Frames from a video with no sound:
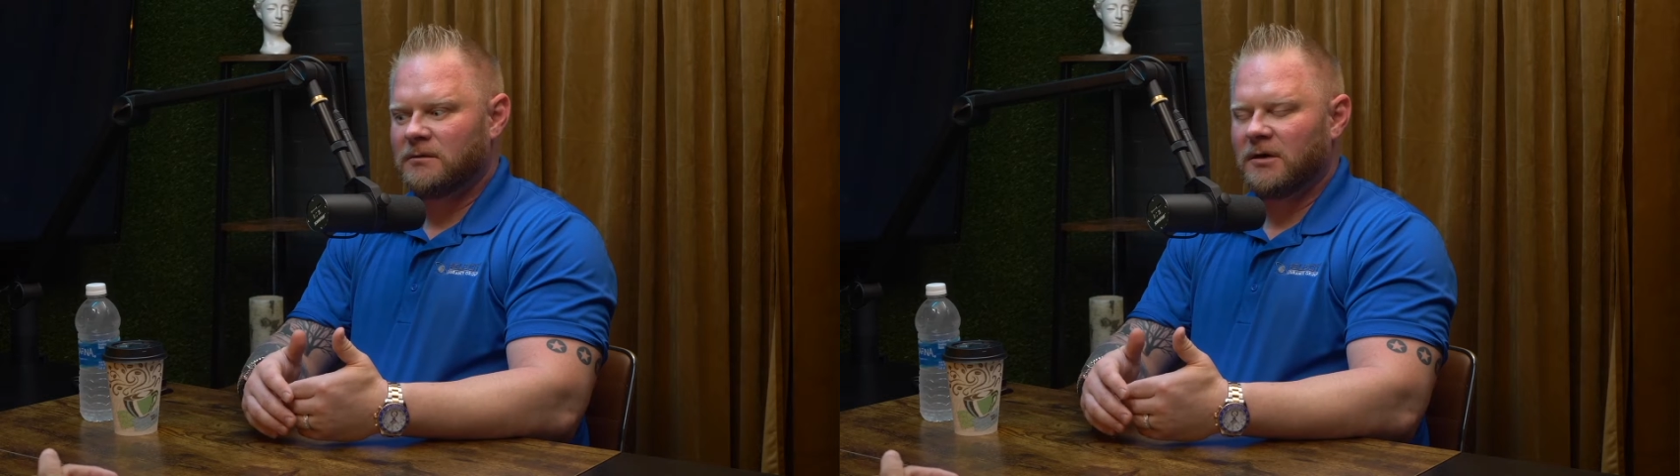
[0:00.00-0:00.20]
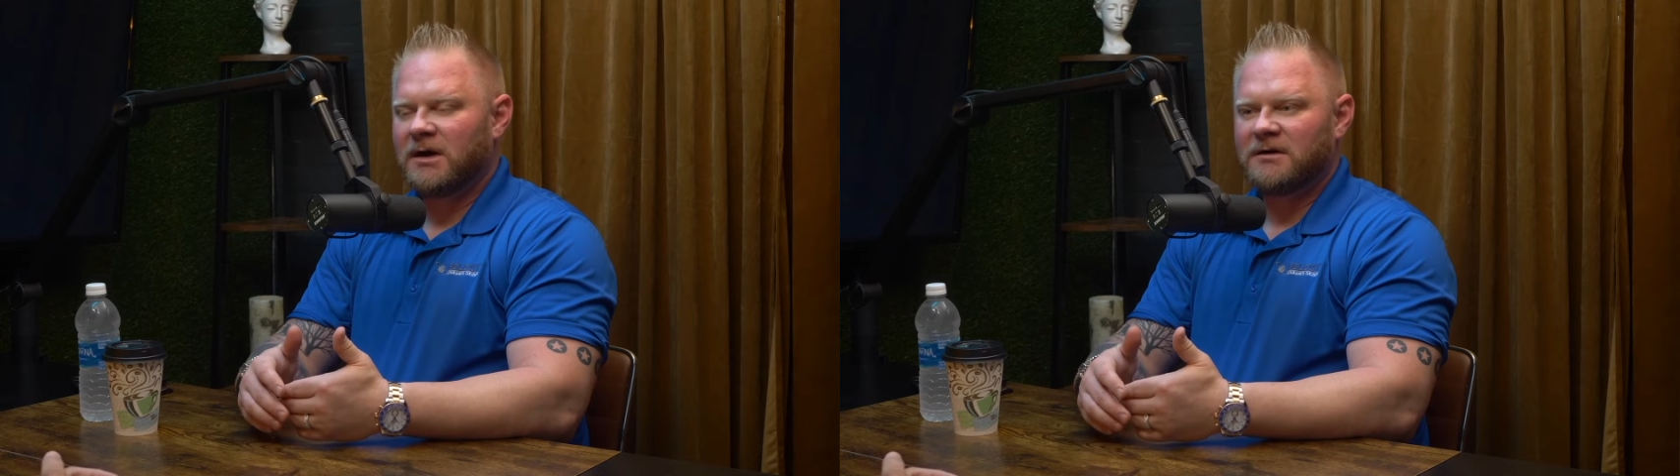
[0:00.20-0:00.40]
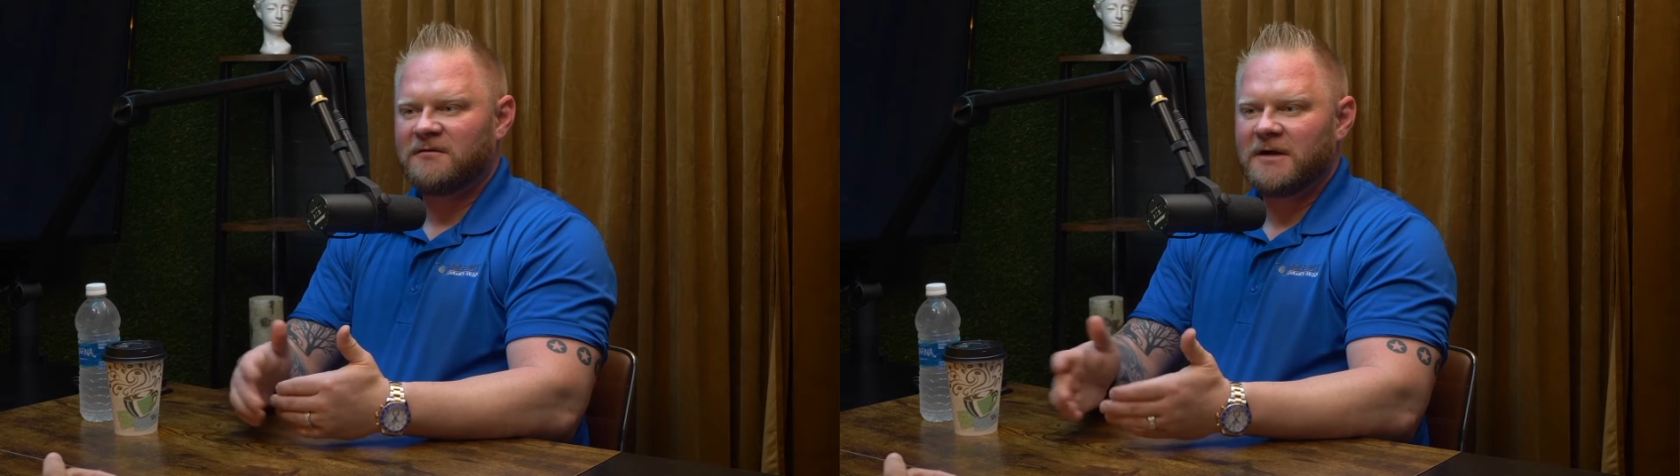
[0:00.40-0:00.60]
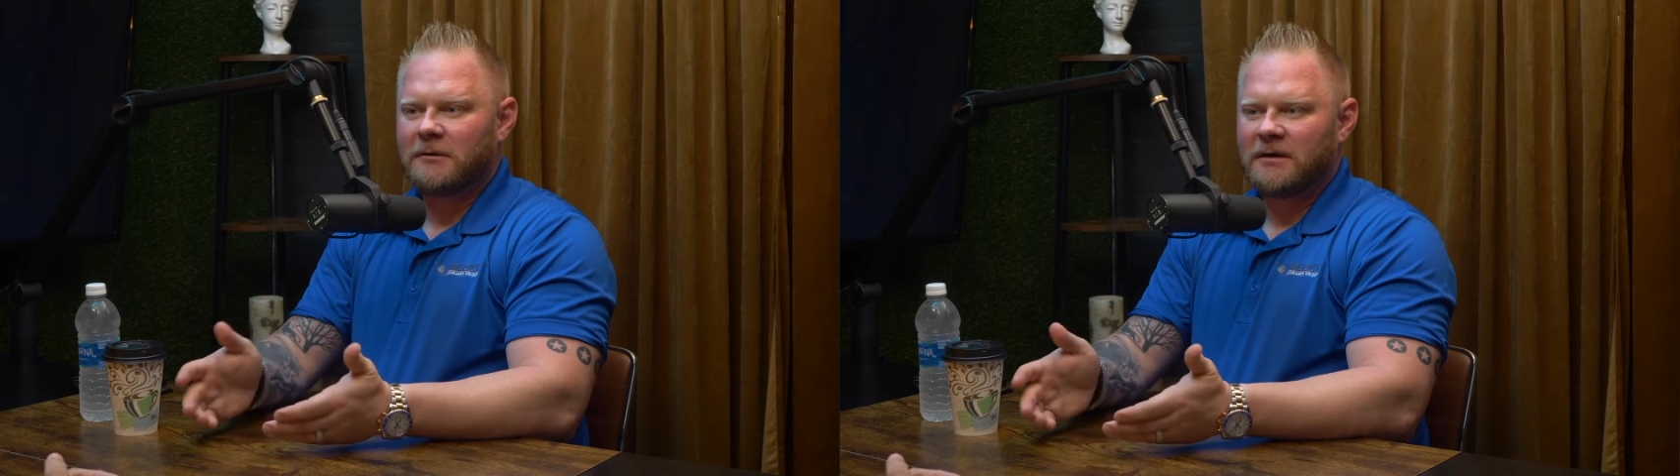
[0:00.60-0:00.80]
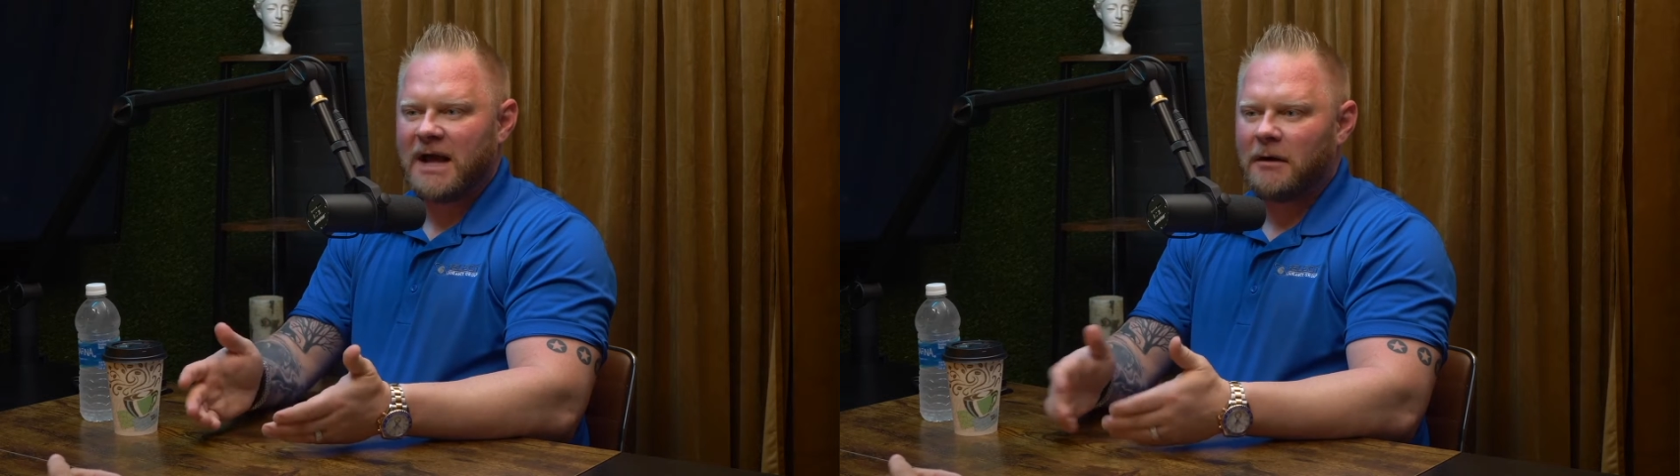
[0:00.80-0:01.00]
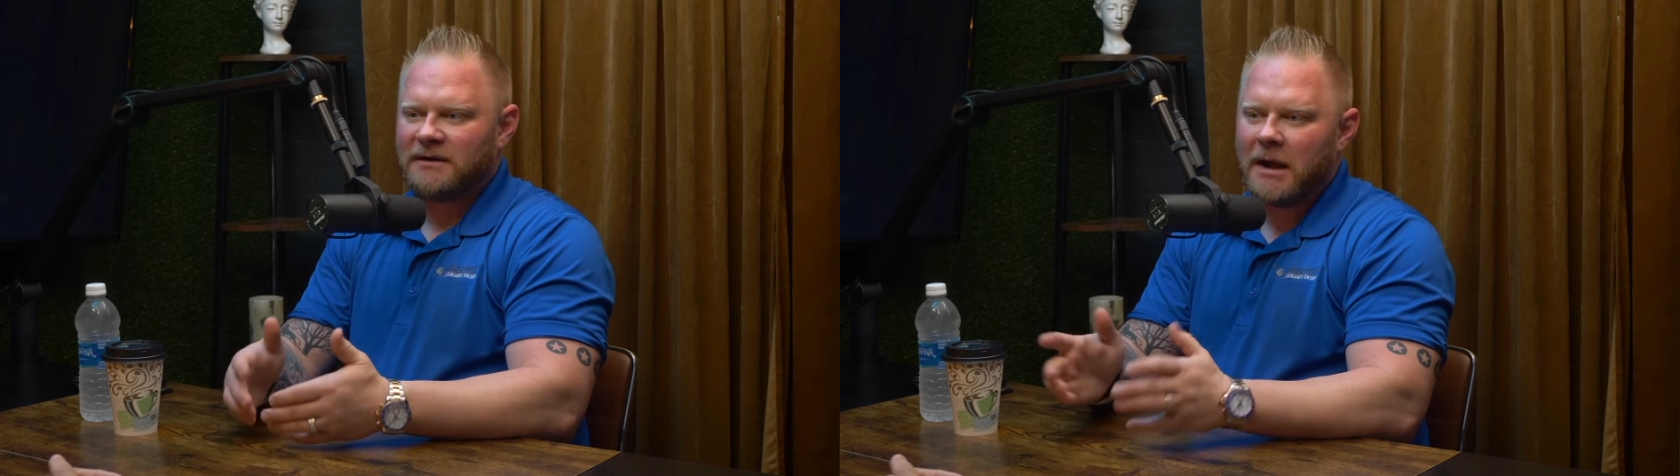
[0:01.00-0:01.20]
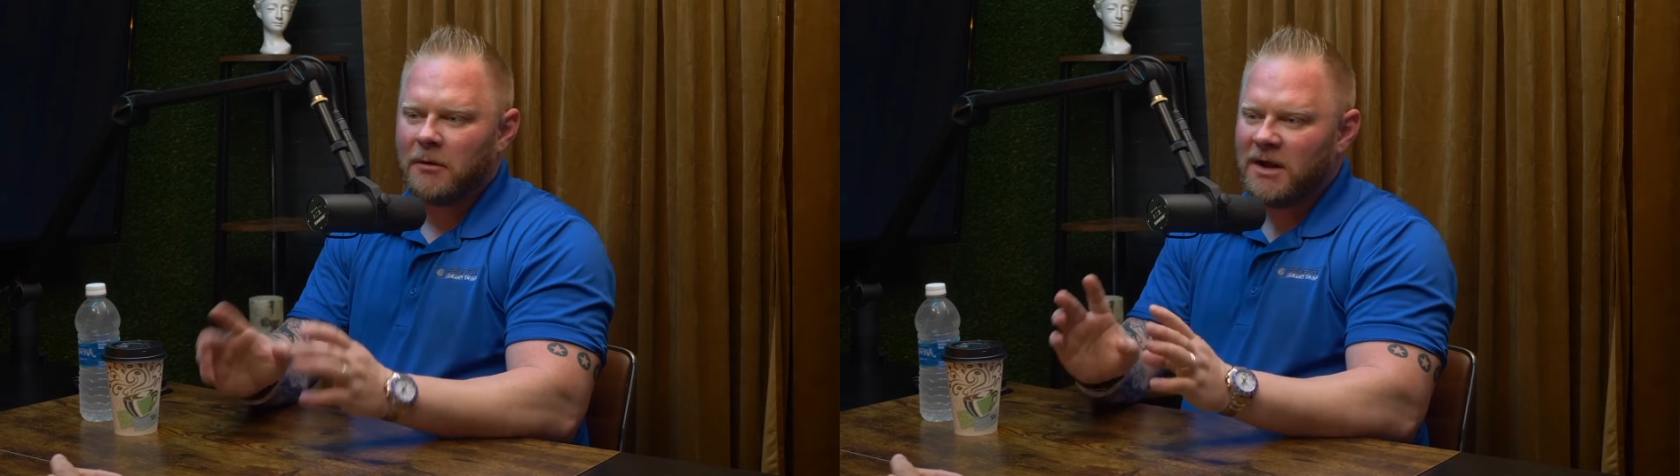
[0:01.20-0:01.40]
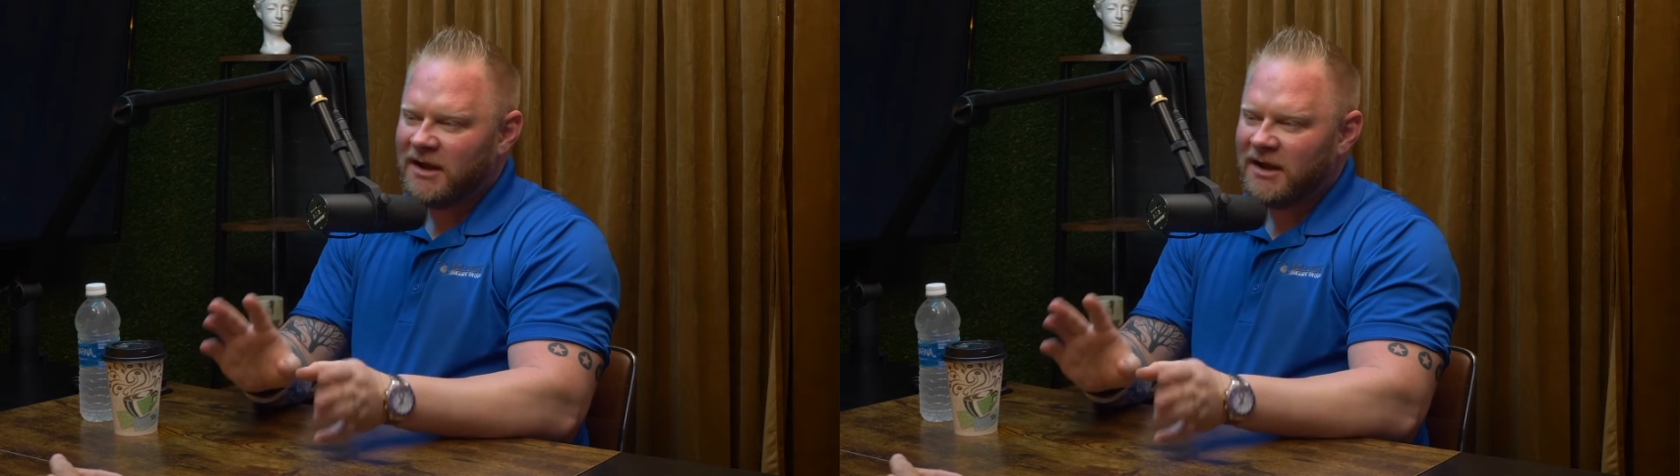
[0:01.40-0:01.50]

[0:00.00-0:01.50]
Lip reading: going to figure it out. Now,